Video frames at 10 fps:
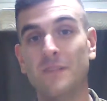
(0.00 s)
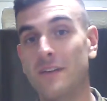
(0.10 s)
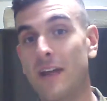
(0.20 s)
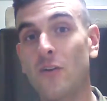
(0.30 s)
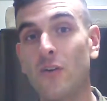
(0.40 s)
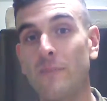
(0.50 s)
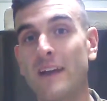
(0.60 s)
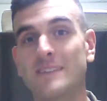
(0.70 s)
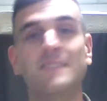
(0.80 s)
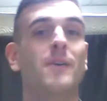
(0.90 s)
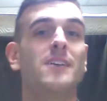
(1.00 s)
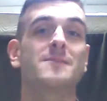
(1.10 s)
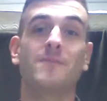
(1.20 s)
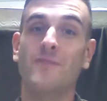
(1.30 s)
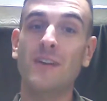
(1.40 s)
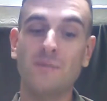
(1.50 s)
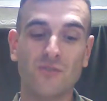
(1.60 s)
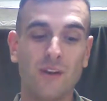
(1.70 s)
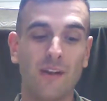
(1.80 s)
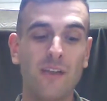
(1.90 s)
now going back to the Boston Freedom
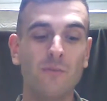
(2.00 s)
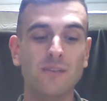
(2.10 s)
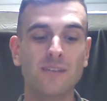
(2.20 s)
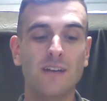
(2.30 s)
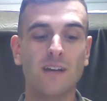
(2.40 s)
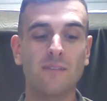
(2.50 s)
Trail, it was